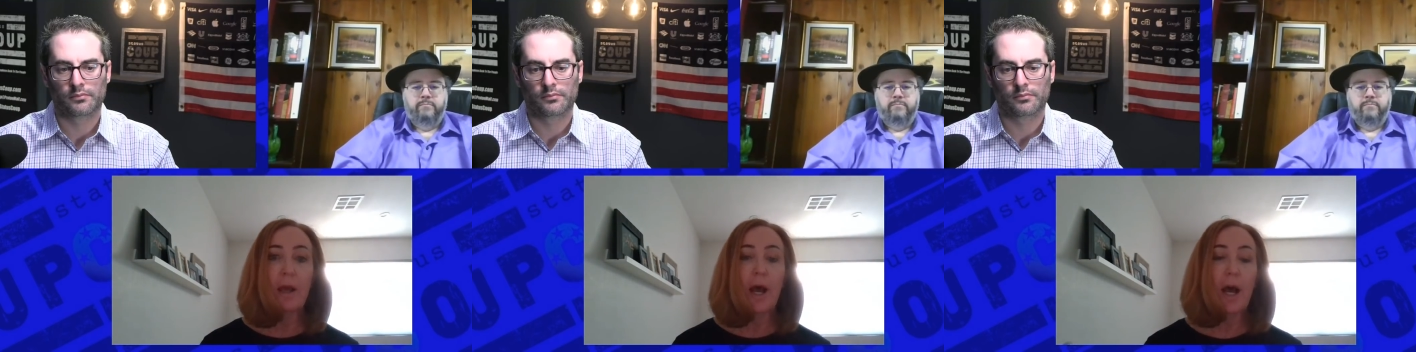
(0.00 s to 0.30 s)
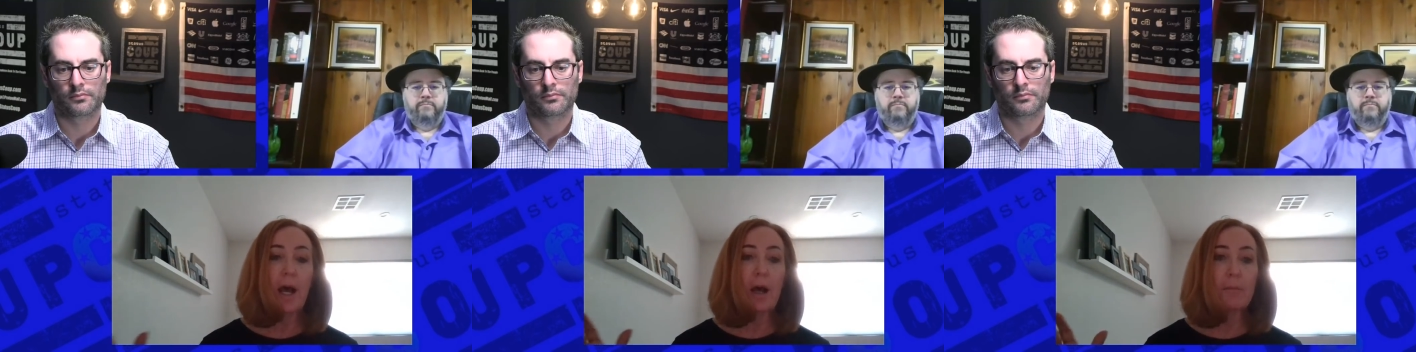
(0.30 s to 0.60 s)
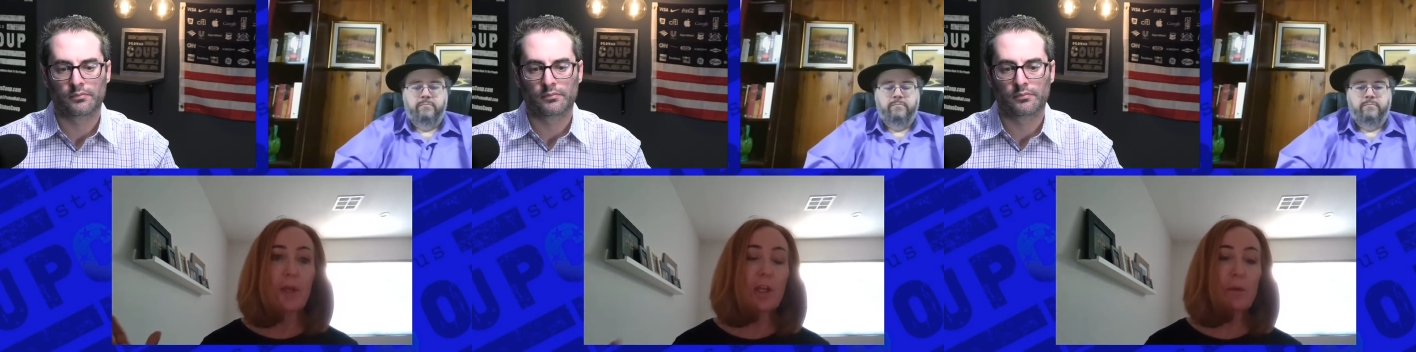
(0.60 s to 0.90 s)
Speaker 1: Um,
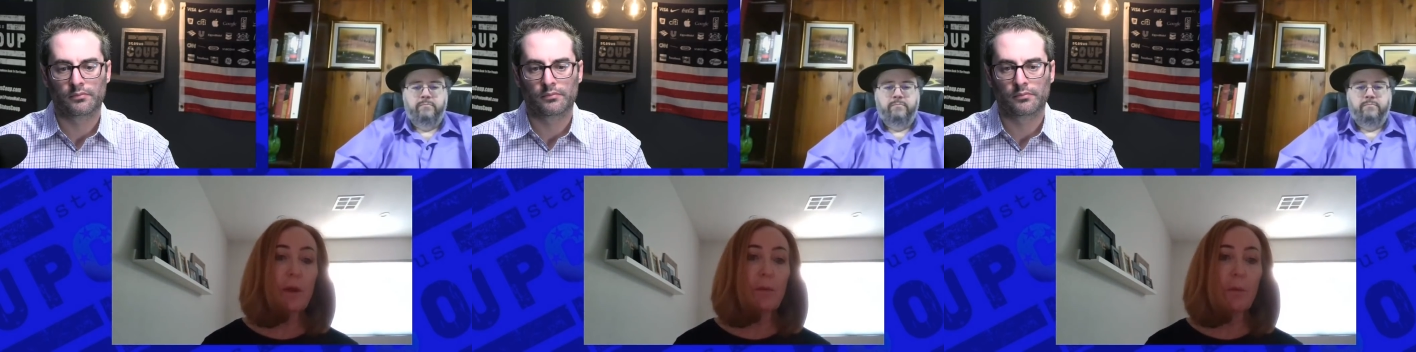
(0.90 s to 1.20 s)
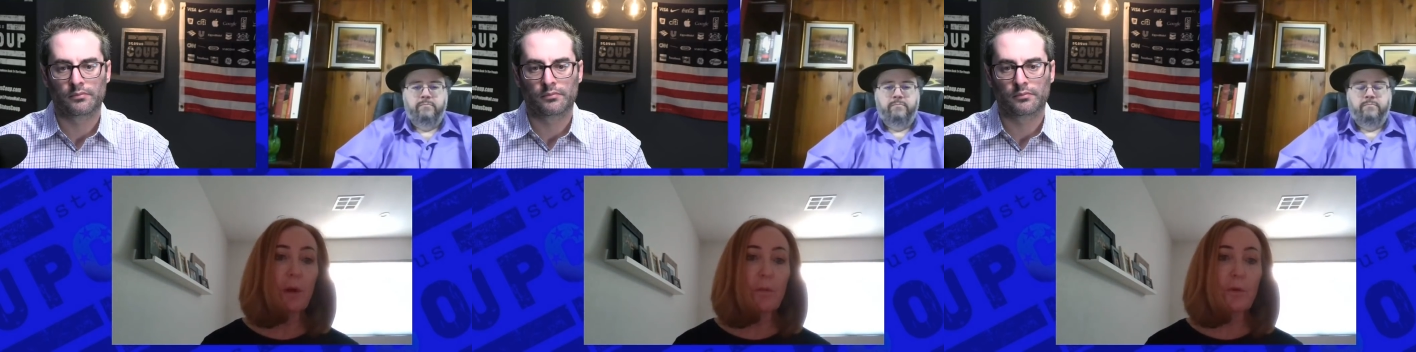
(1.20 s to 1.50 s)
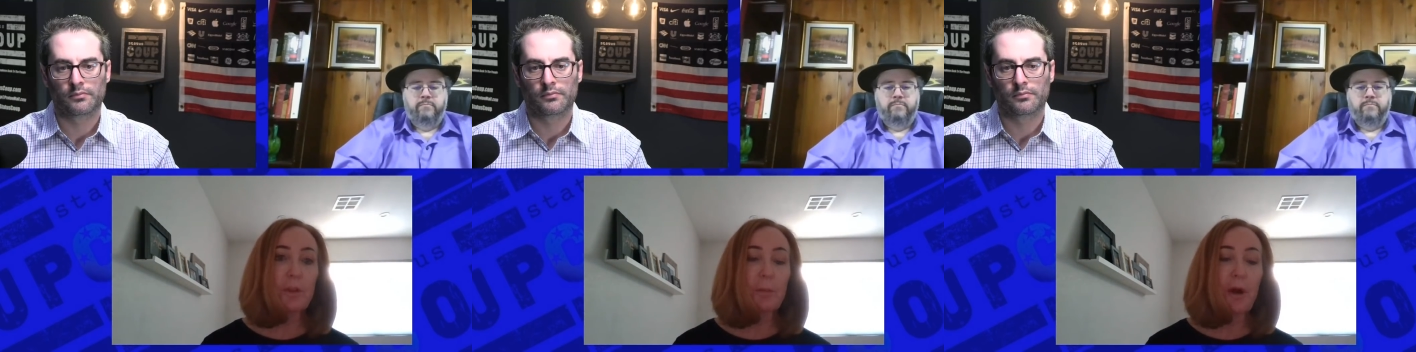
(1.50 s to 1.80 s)
the only way we'll work
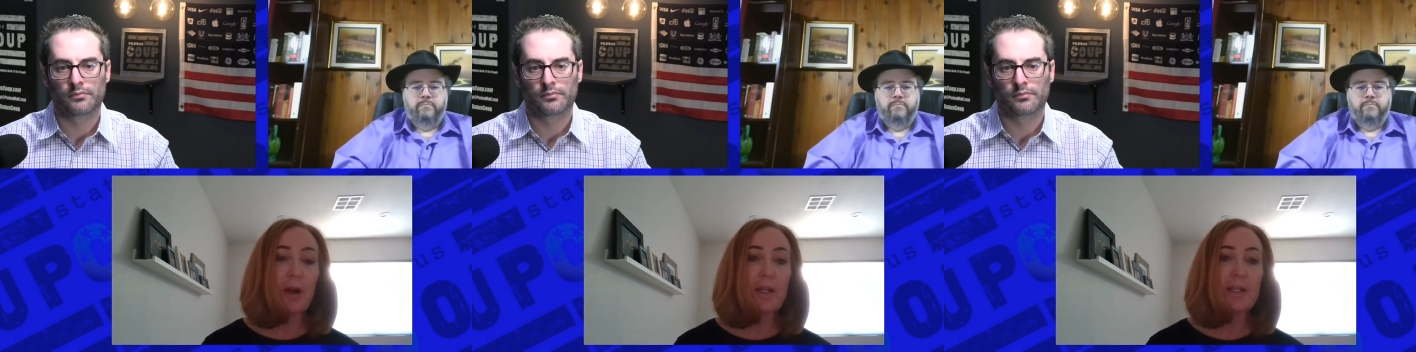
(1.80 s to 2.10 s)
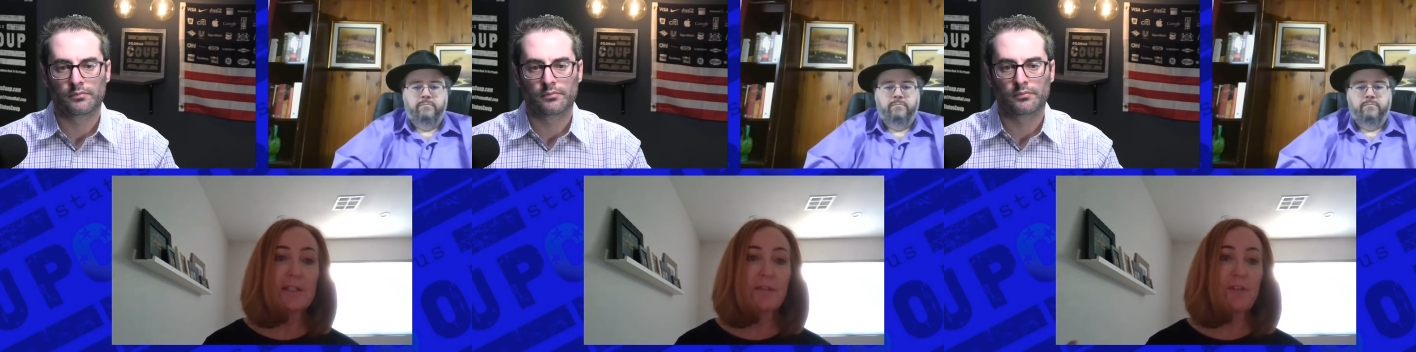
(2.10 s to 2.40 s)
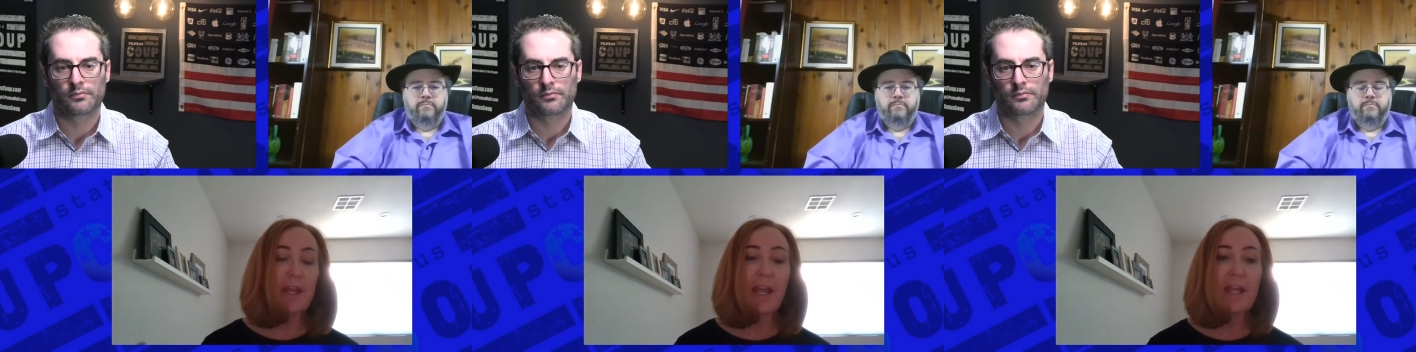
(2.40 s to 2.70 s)
with the party is if
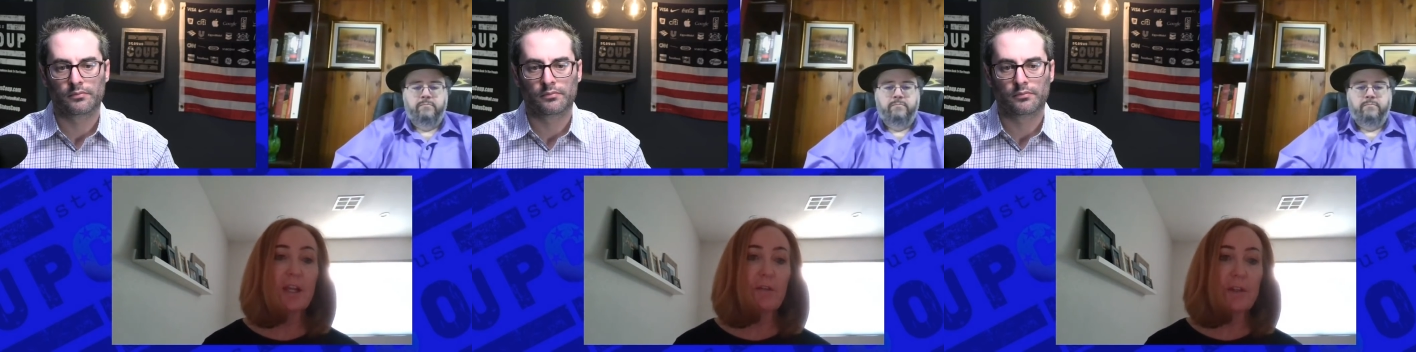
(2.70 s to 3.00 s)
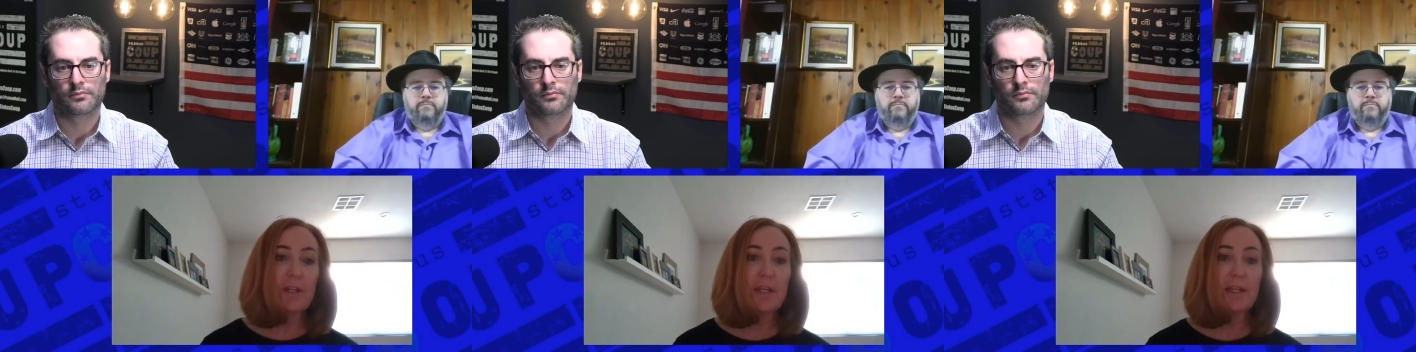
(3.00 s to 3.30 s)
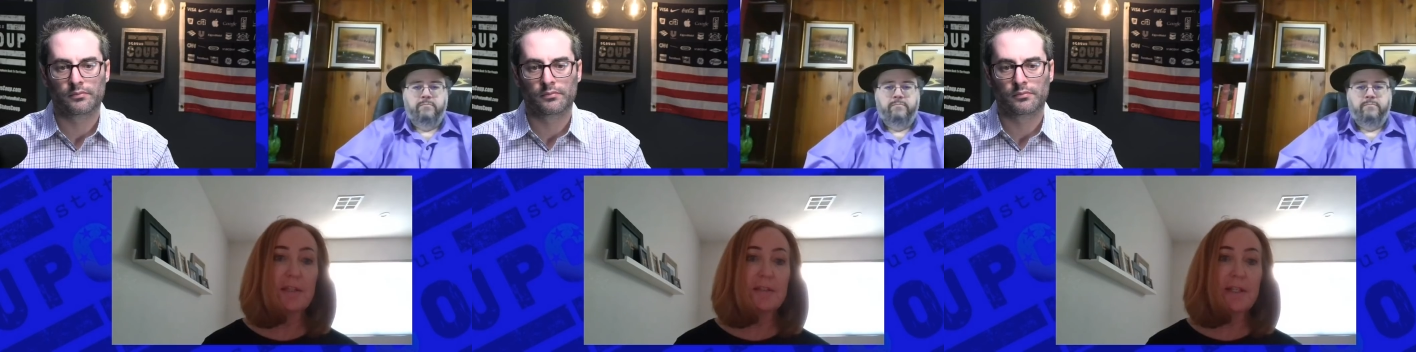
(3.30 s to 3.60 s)
they hand over the
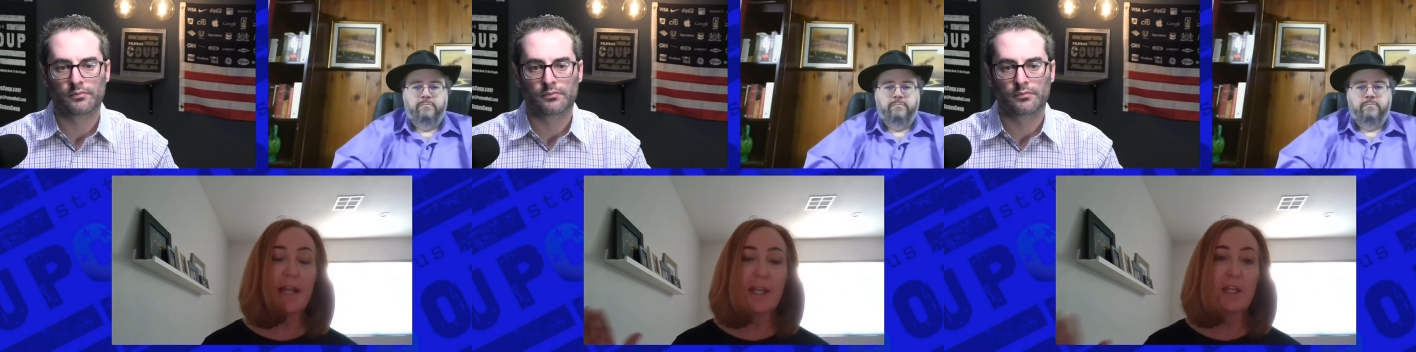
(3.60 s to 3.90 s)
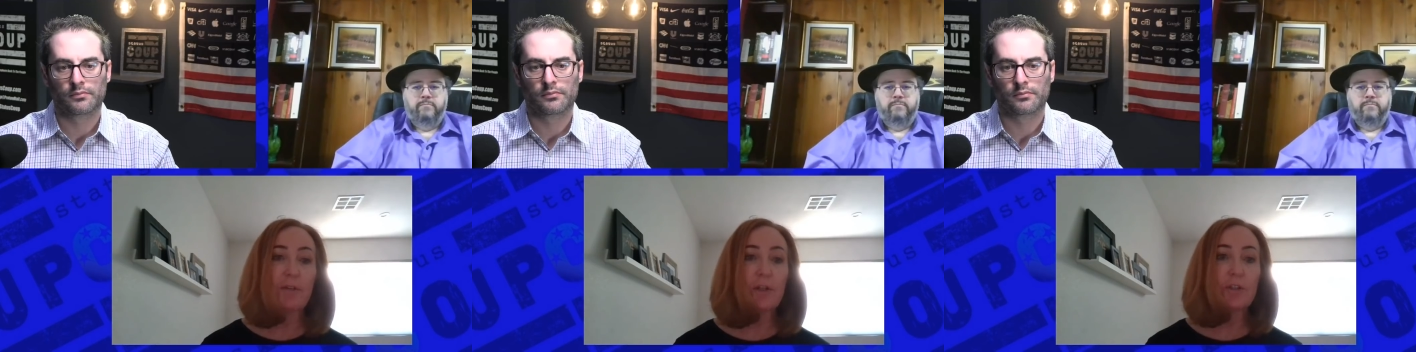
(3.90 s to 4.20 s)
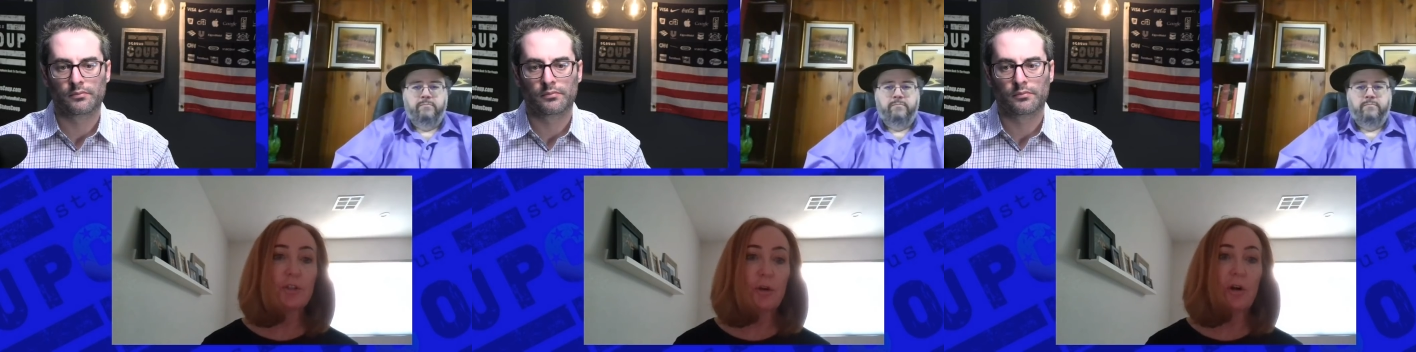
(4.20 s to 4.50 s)
keys and hand over
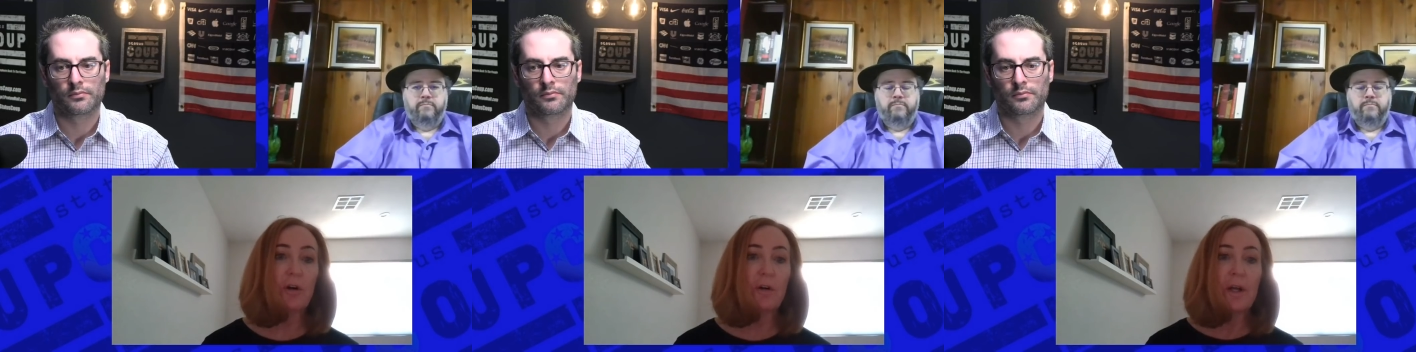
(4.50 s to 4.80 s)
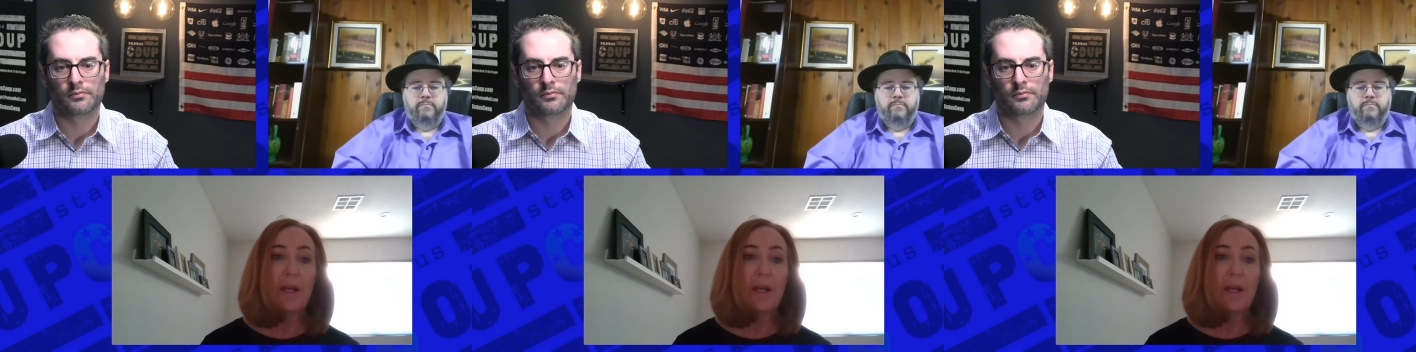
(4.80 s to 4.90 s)
control.